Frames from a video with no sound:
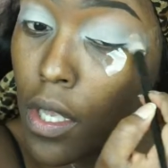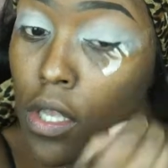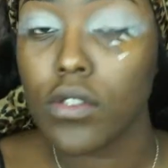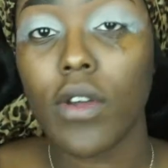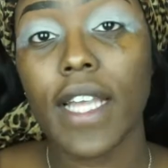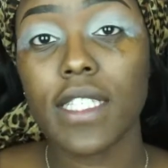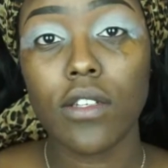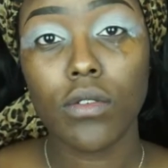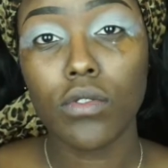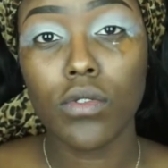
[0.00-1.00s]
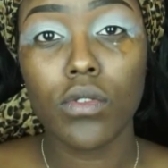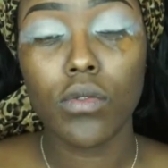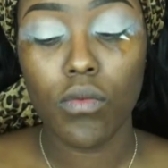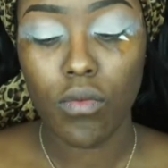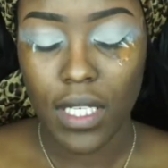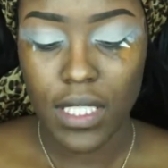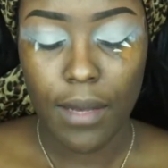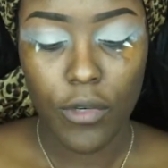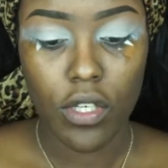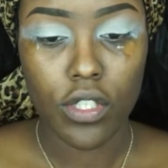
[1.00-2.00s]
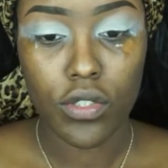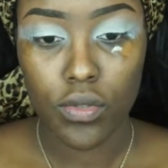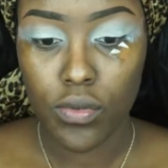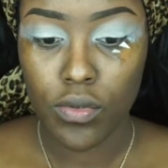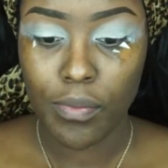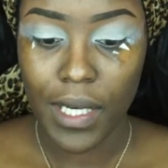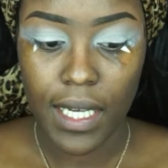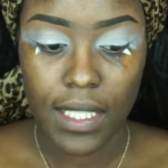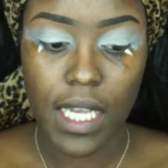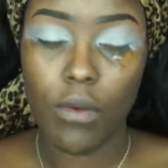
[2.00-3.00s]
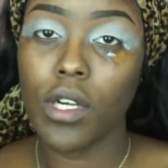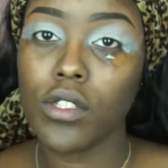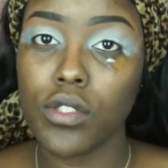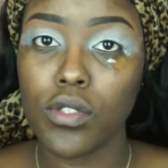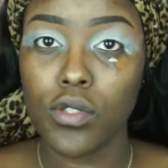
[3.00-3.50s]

So guys, I don't know what I'm gonna do, but I wanted to